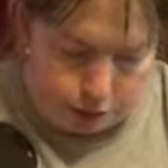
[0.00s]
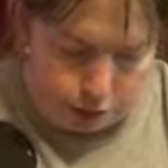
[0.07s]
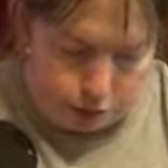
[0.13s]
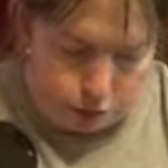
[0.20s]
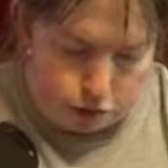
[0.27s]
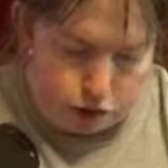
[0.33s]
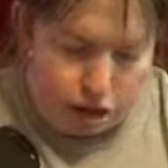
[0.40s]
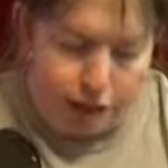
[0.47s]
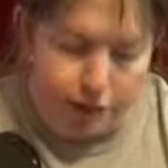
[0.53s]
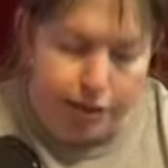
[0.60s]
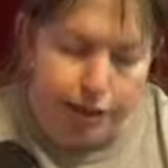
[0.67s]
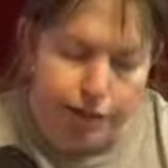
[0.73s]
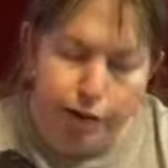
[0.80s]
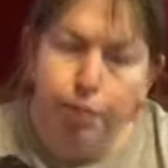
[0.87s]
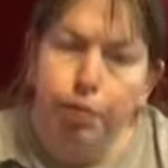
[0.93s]
Would you ever
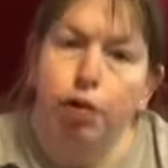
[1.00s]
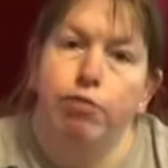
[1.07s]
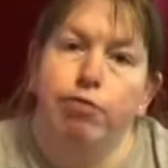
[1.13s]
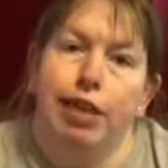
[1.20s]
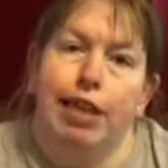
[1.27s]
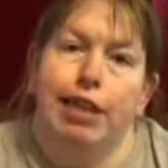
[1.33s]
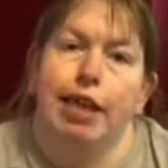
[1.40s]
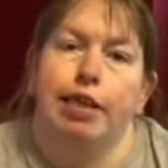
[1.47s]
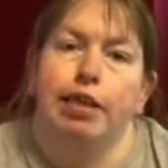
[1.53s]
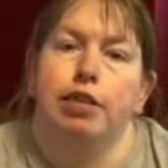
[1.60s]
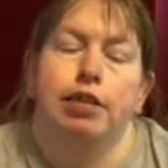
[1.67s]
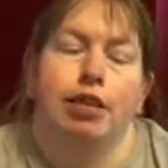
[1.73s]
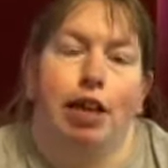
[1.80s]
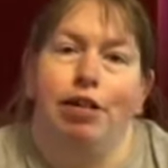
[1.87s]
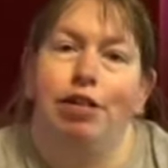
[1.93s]
give up on reselling?
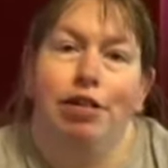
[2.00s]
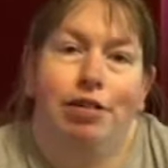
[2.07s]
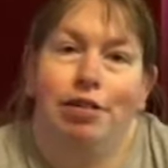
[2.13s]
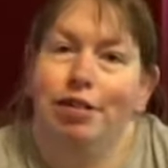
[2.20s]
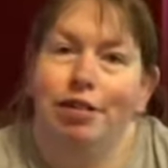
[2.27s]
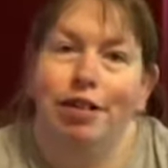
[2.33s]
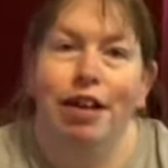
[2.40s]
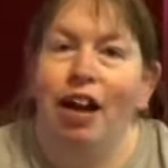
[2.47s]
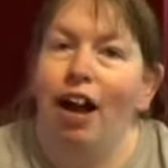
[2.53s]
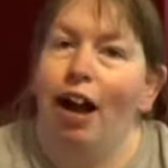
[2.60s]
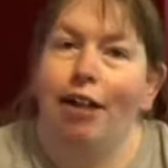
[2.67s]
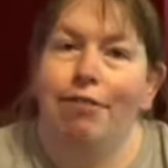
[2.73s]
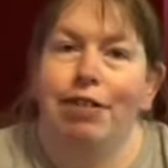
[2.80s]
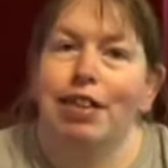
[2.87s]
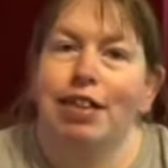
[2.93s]
No.
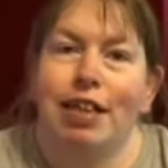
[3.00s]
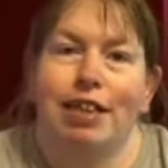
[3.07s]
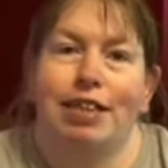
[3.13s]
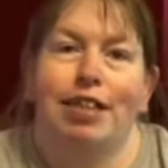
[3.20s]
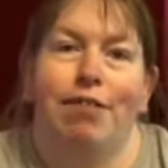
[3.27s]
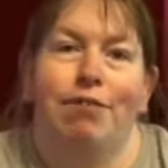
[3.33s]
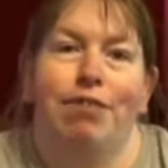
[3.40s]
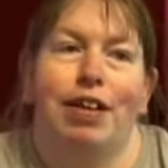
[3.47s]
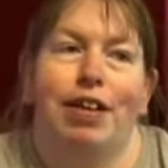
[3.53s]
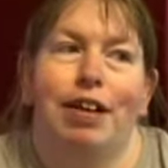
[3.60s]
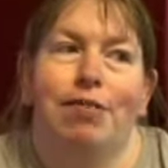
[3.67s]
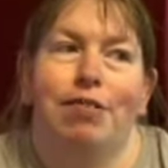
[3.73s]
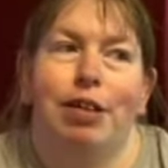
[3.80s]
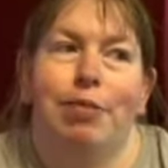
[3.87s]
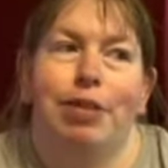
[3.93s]
I think that's something
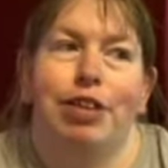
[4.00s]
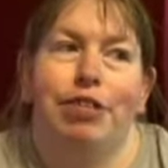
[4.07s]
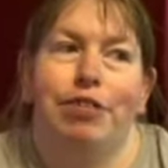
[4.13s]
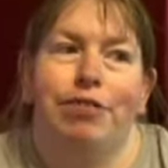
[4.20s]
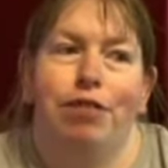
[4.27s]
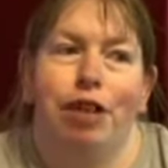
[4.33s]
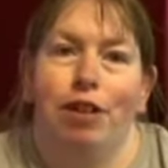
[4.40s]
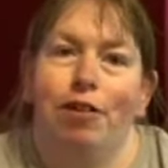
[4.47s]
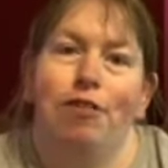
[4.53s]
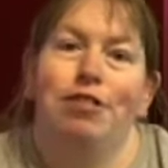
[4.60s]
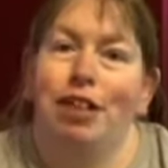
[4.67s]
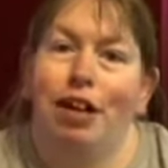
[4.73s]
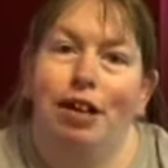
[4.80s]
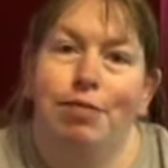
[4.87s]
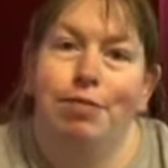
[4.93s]
I'm going to be doing for a long
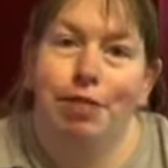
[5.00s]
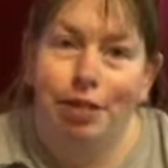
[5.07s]
time.